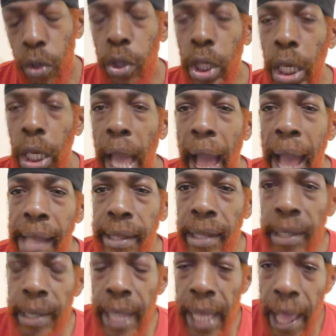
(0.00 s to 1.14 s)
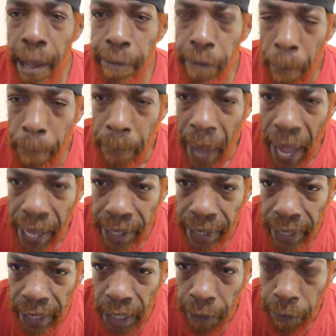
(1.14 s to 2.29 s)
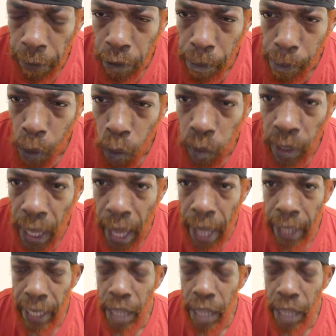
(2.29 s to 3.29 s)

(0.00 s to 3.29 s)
See, I does not have to buy the gift of the Most High.